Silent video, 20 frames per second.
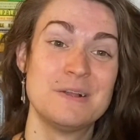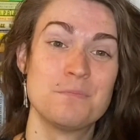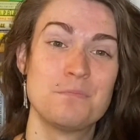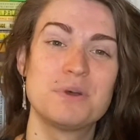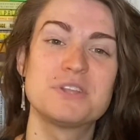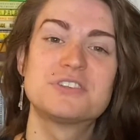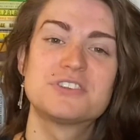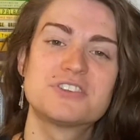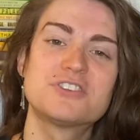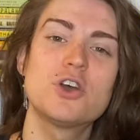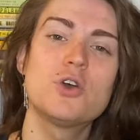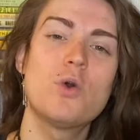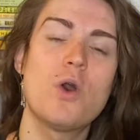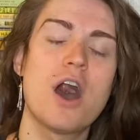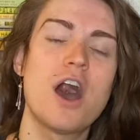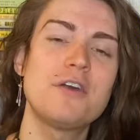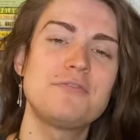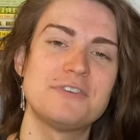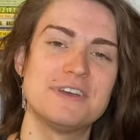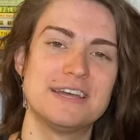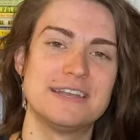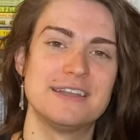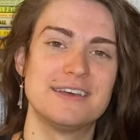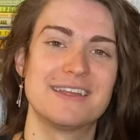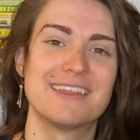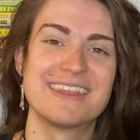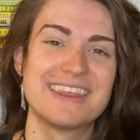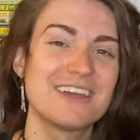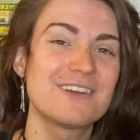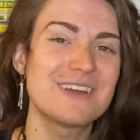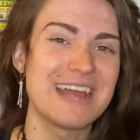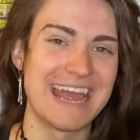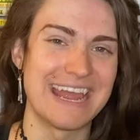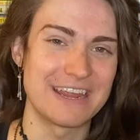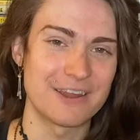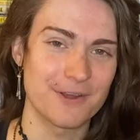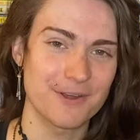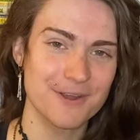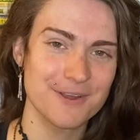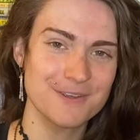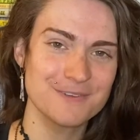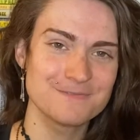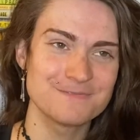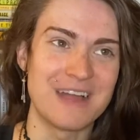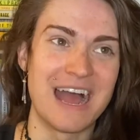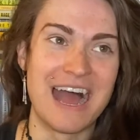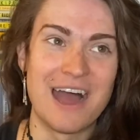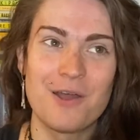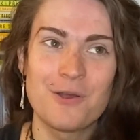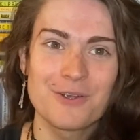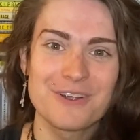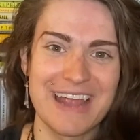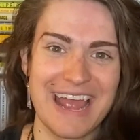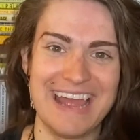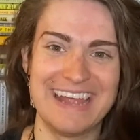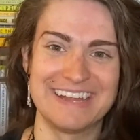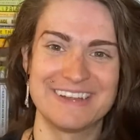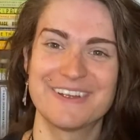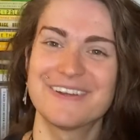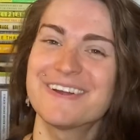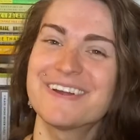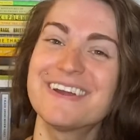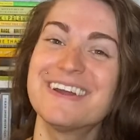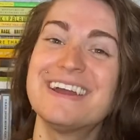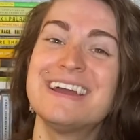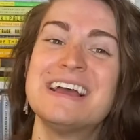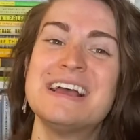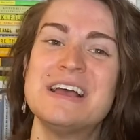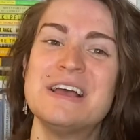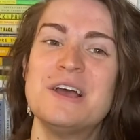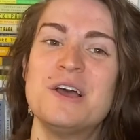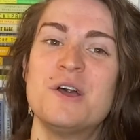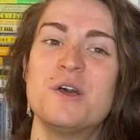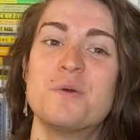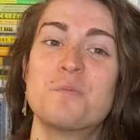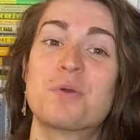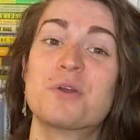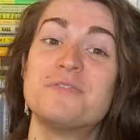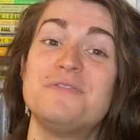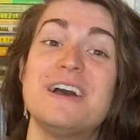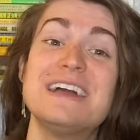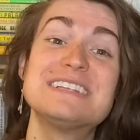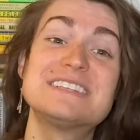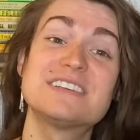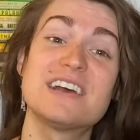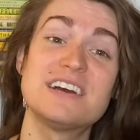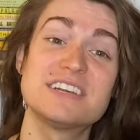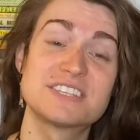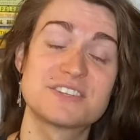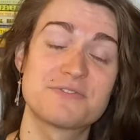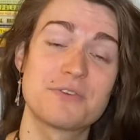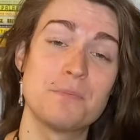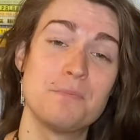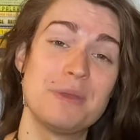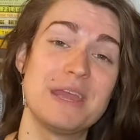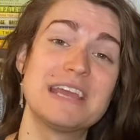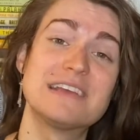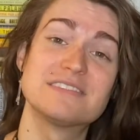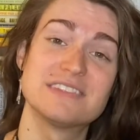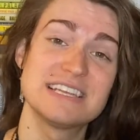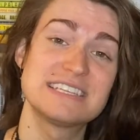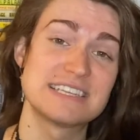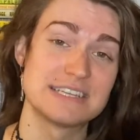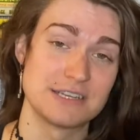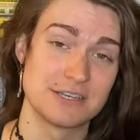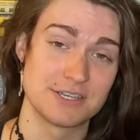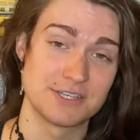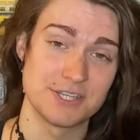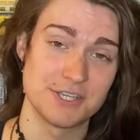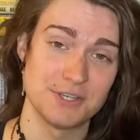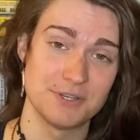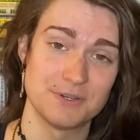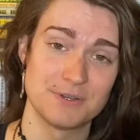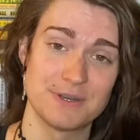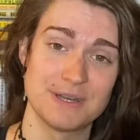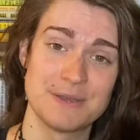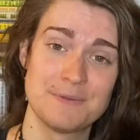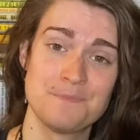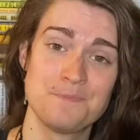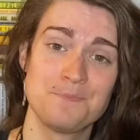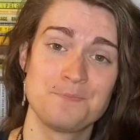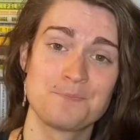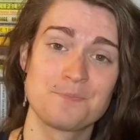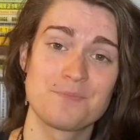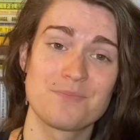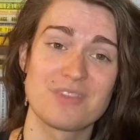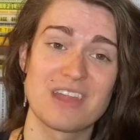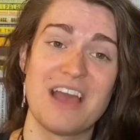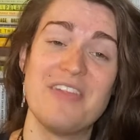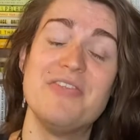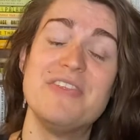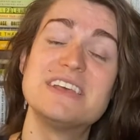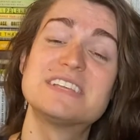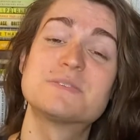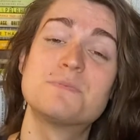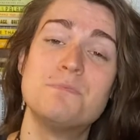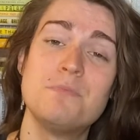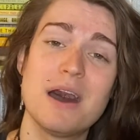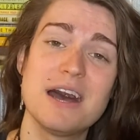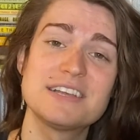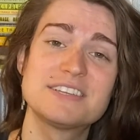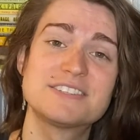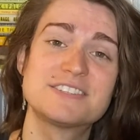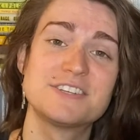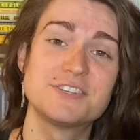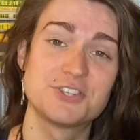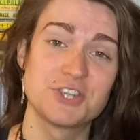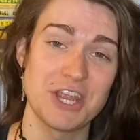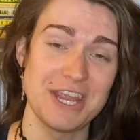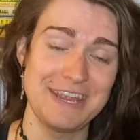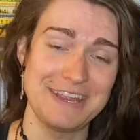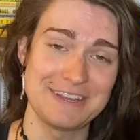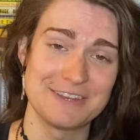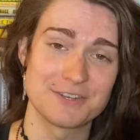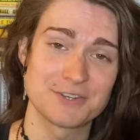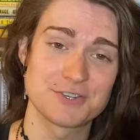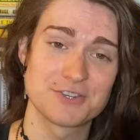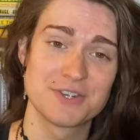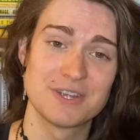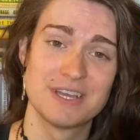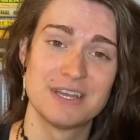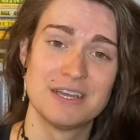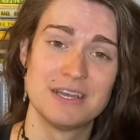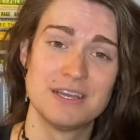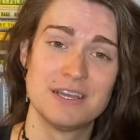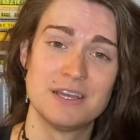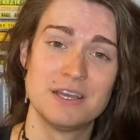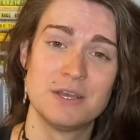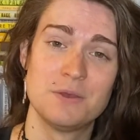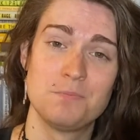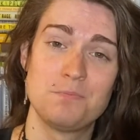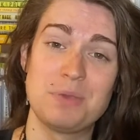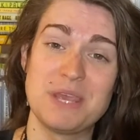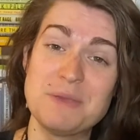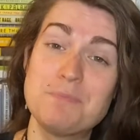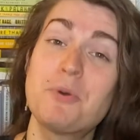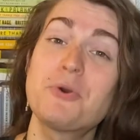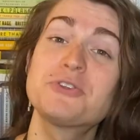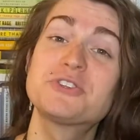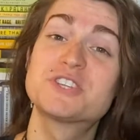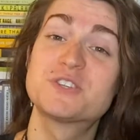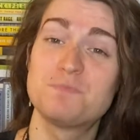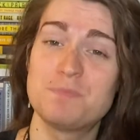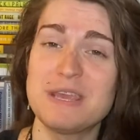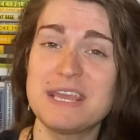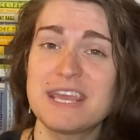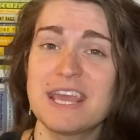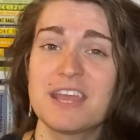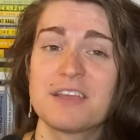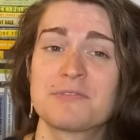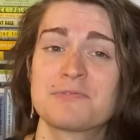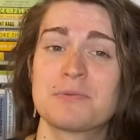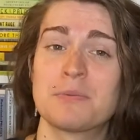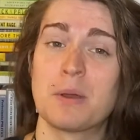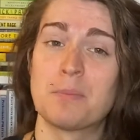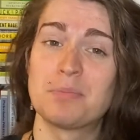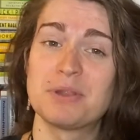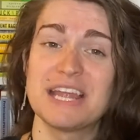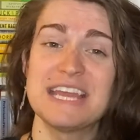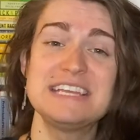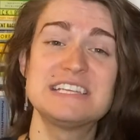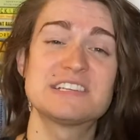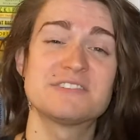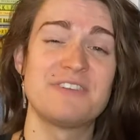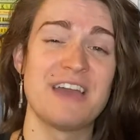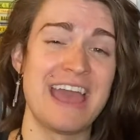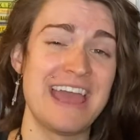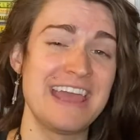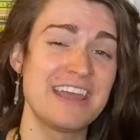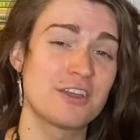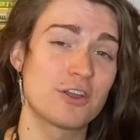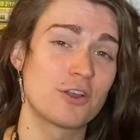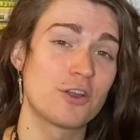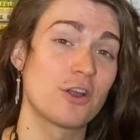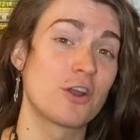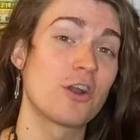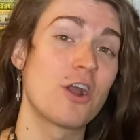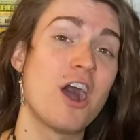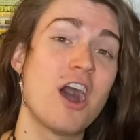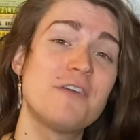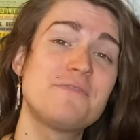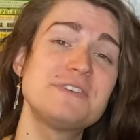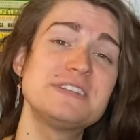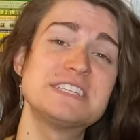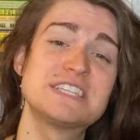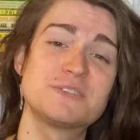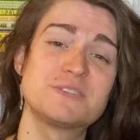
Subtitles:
But so often, their anger, our anger, prevents us from being listened to. And this must change. People speaking from a place of anger are often